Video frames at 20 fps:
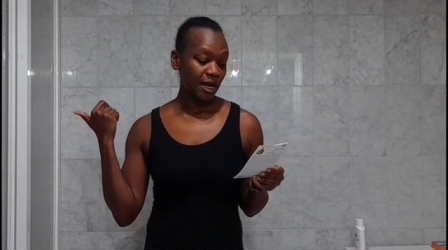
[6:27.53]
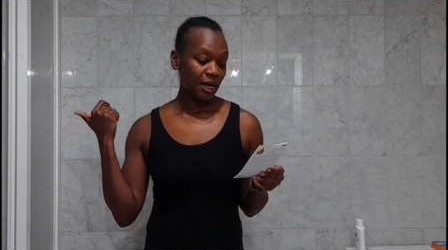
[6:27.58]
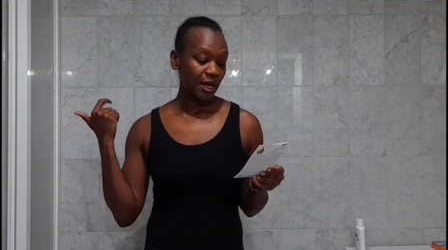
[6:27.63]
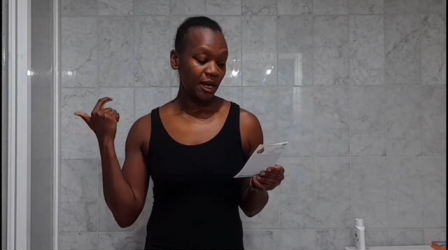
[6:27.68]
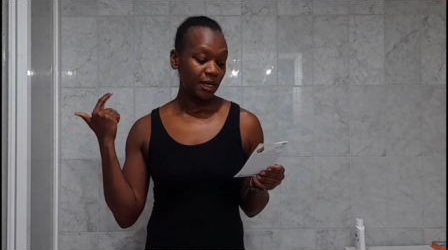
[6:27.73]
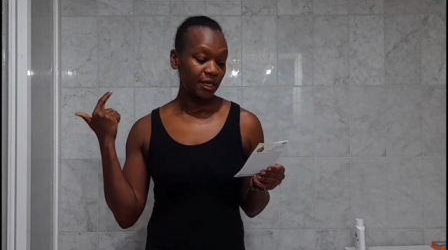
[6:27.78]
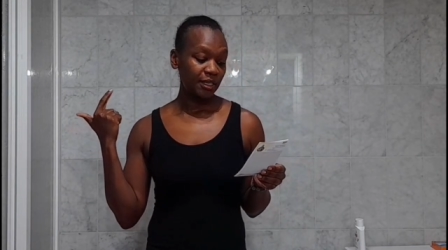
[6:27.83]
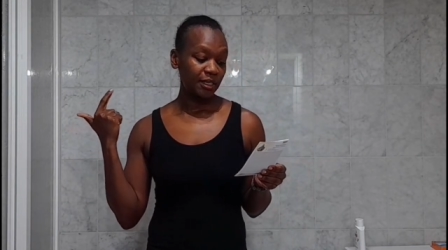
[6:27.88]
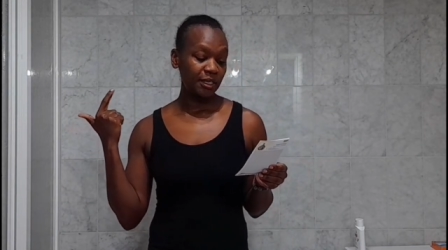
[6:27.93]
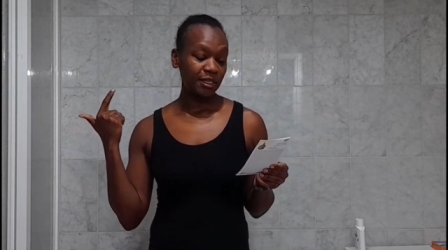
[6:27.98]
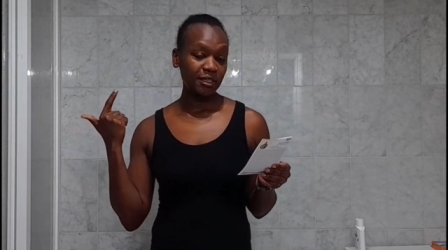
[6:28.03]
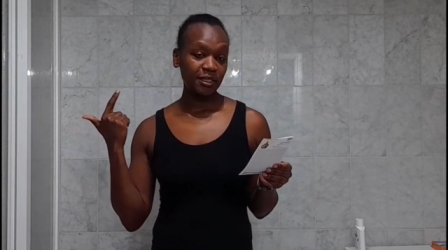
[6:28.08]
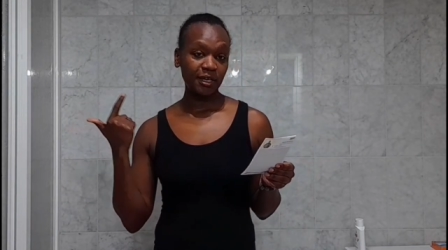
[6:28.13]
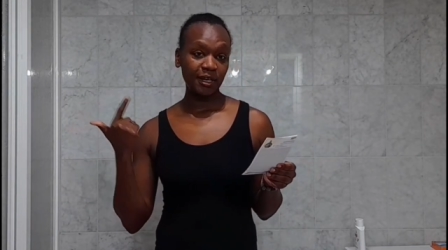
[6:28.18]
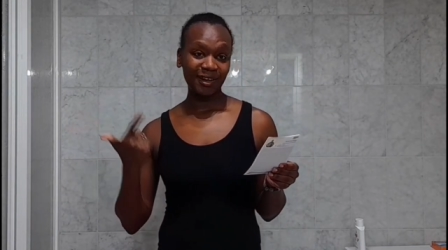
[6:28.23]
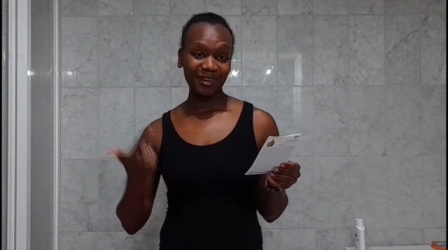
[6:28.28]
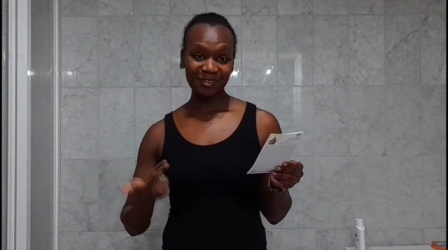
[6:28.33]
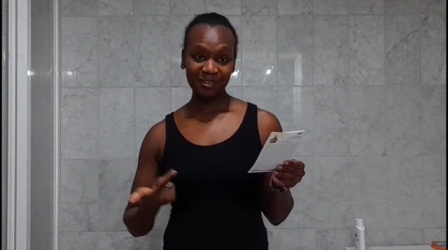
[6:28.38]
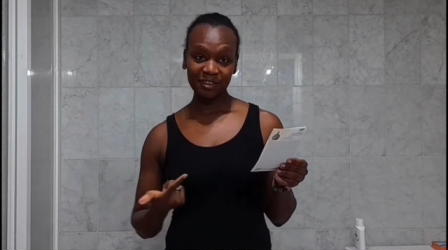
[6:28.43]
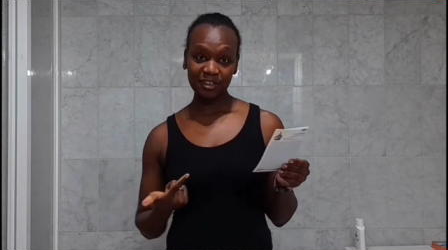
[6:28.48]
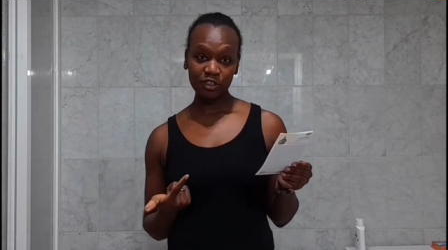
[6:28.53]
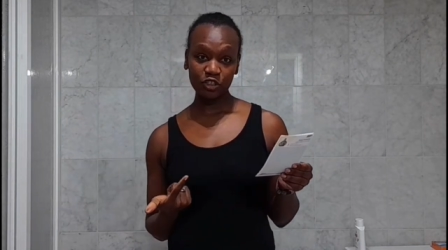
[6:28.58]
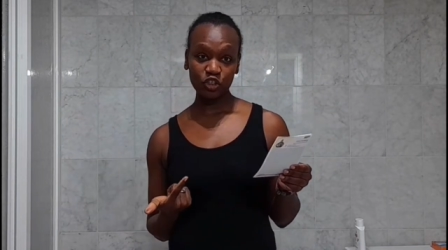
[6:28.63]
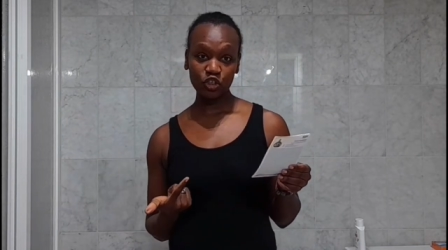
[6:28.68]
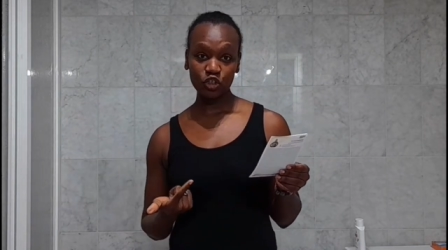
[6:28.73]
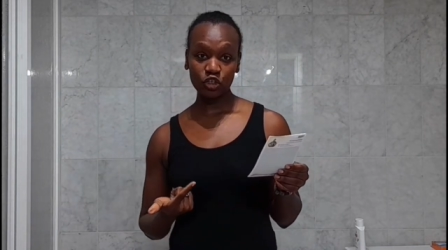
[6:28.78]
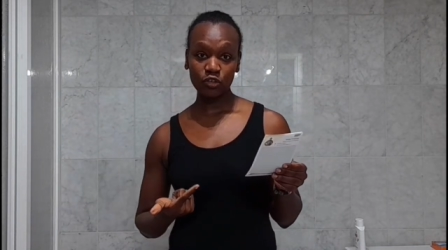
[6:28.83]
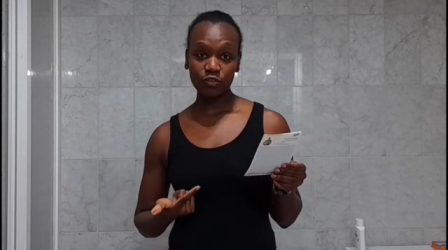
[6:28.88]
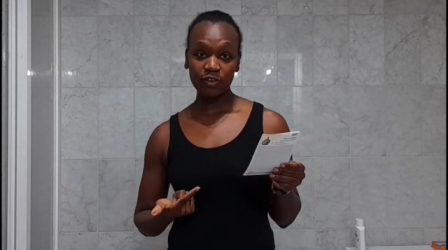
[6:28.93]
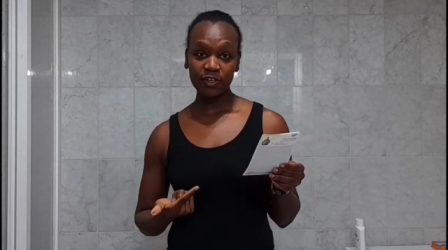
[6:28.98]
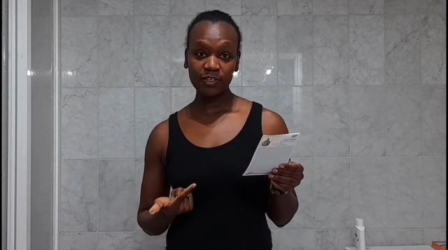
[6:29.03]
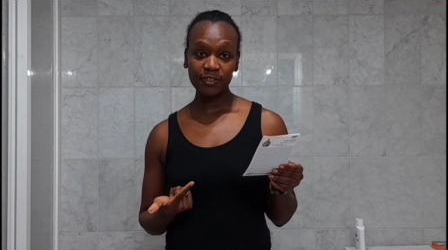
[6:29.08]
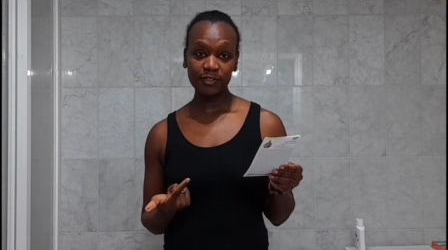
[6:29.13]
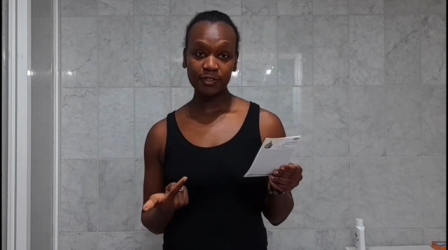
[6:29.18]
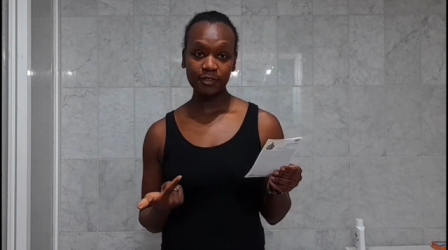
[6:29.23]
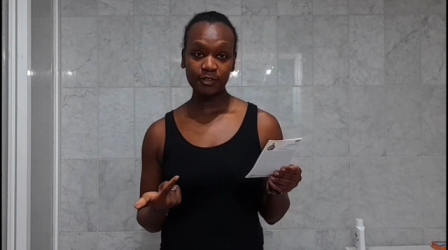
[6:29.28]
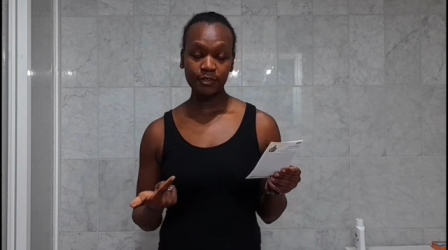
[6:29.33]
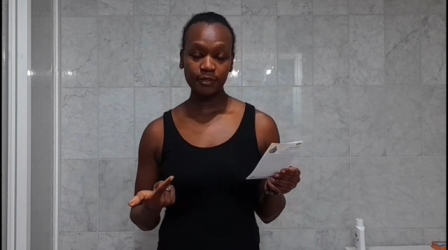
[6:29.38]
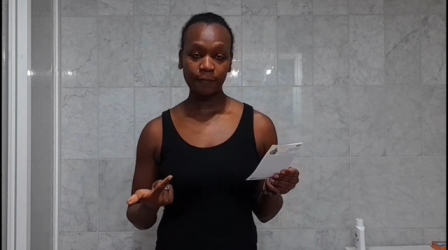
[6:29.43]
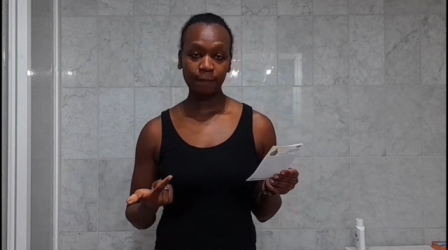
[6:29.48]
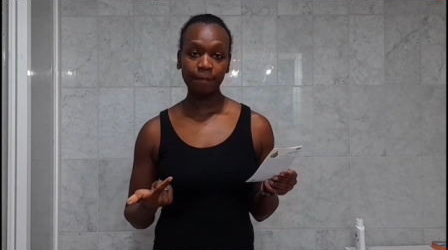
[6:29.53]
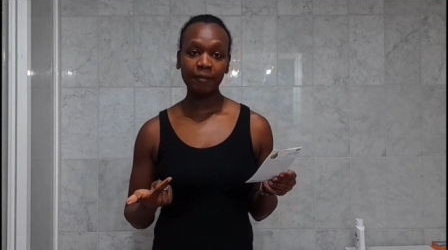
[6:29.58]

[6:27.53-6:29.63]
I needed the health insurance